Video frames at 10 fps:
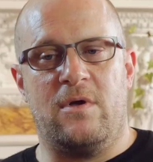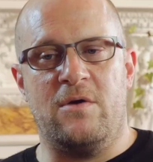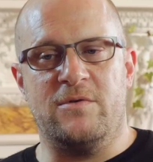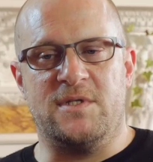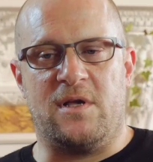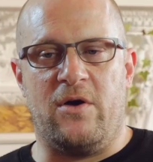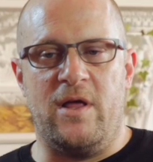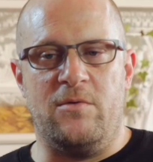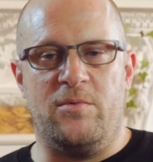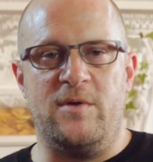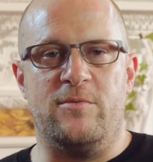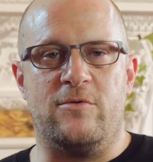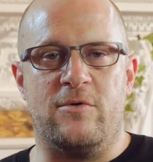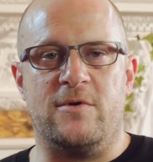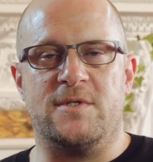I was the guy that people
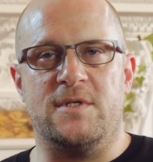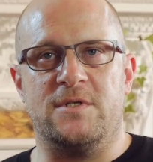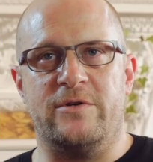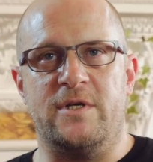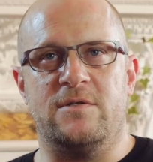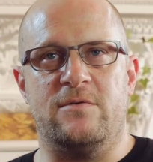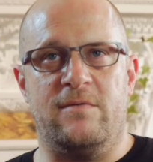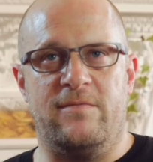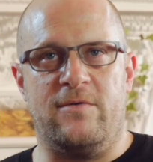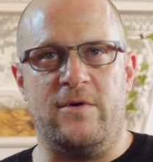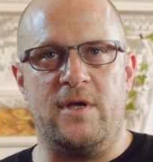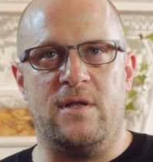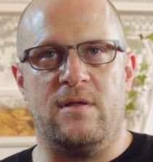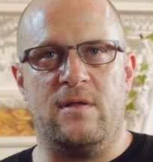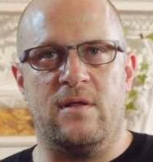crossed the street to
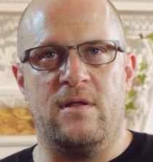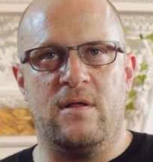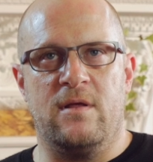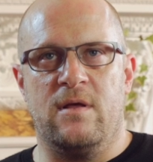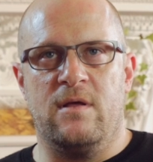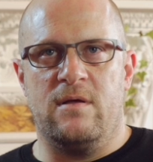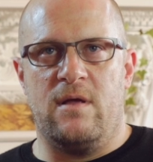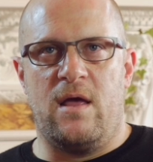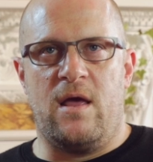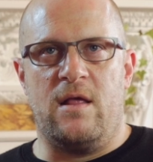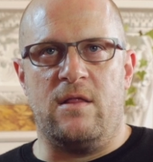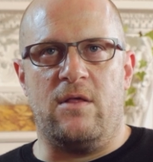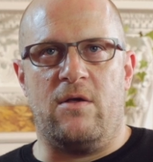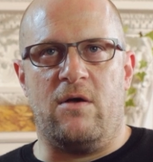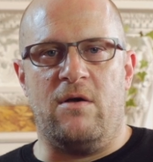avoid,
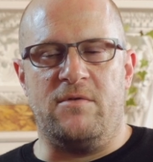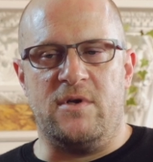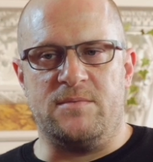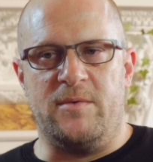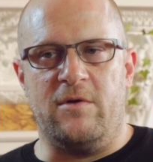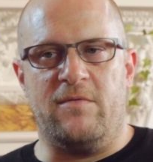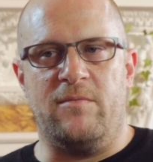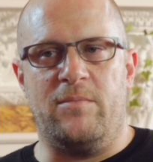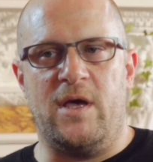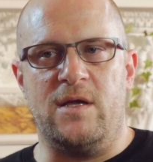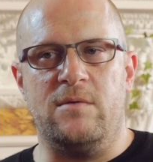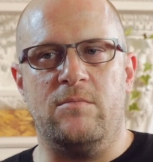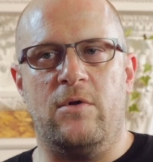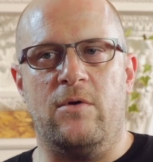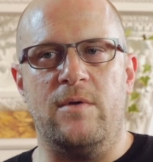and I've just been offered paid
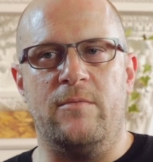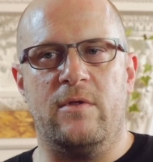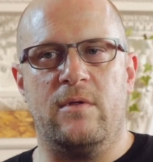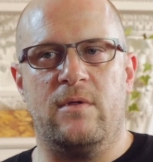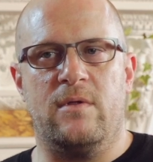employment.